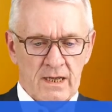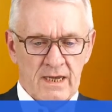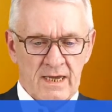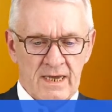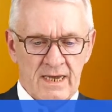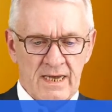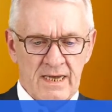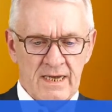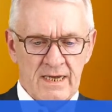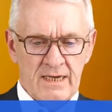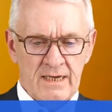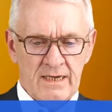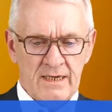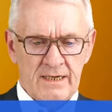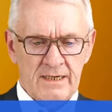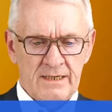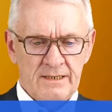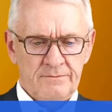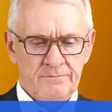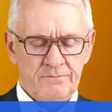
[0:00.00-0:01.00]

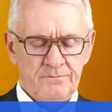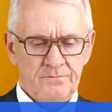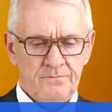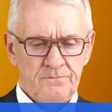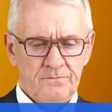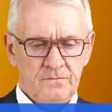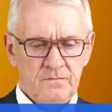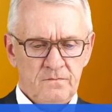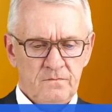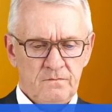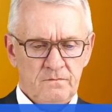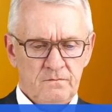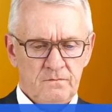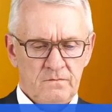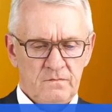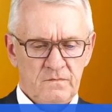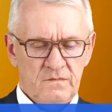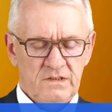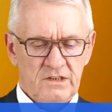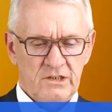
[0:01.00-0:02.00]
The
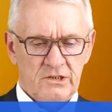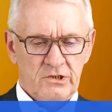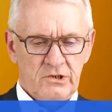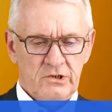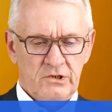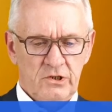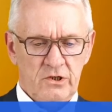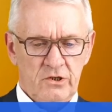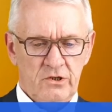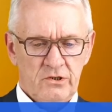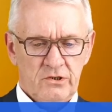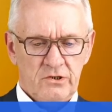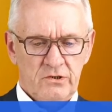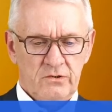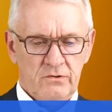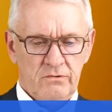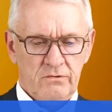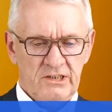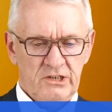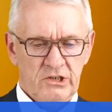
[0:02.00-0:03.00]
third
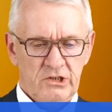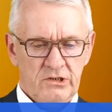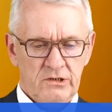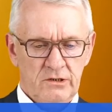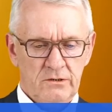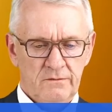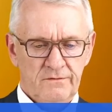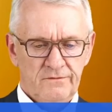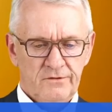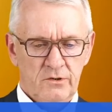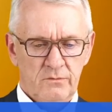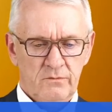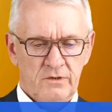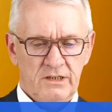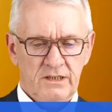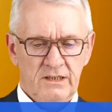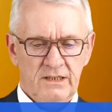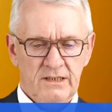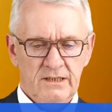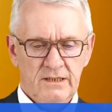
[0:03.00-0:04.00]
question from
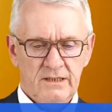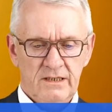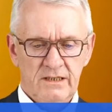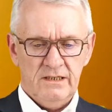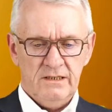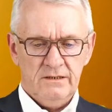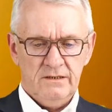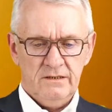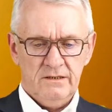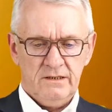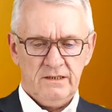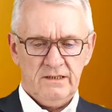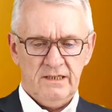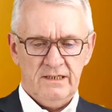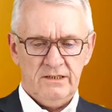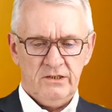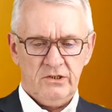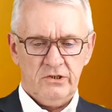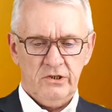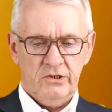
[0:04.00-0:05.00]
Kiran:
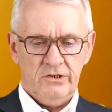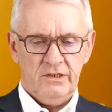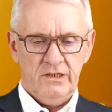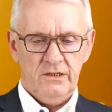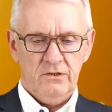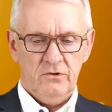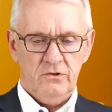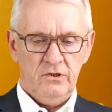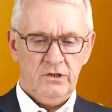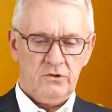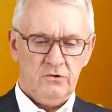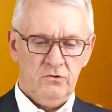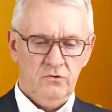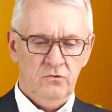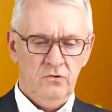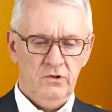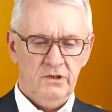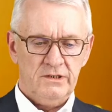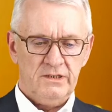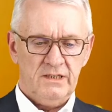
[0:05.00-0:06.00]
can cutting oil
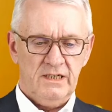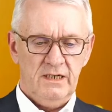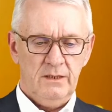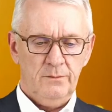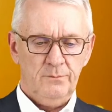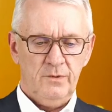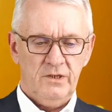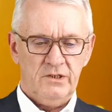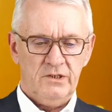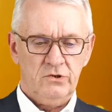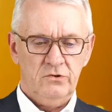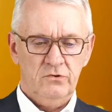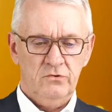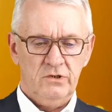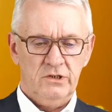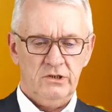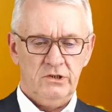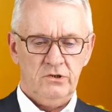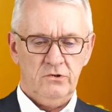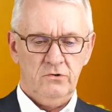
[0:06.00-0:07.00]
coolant help us to
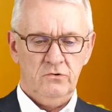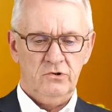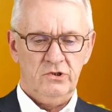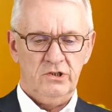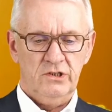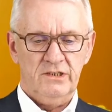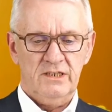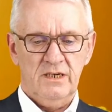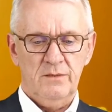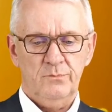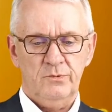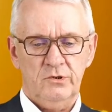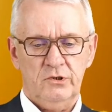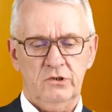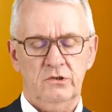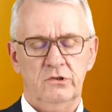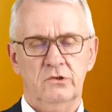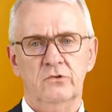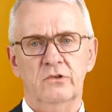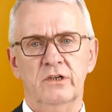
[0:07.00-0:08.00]
reduce the
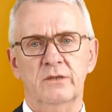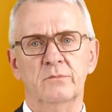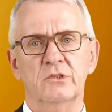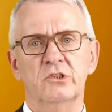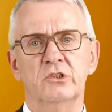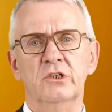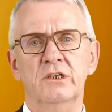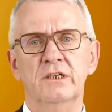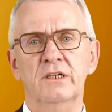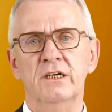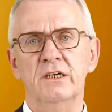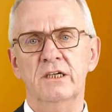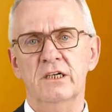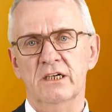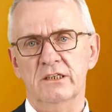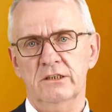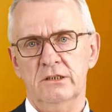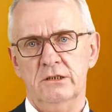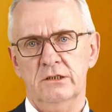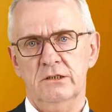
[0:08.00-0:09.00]
temperature during machining?
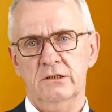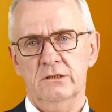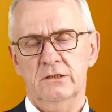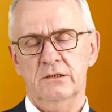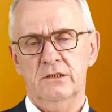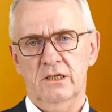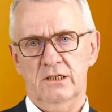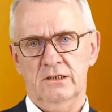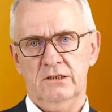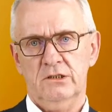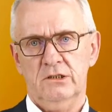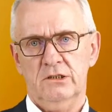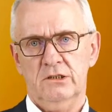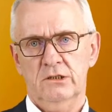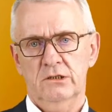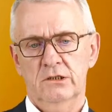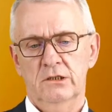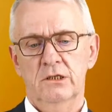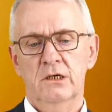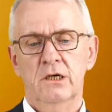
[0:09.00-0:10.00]
Yes, yes.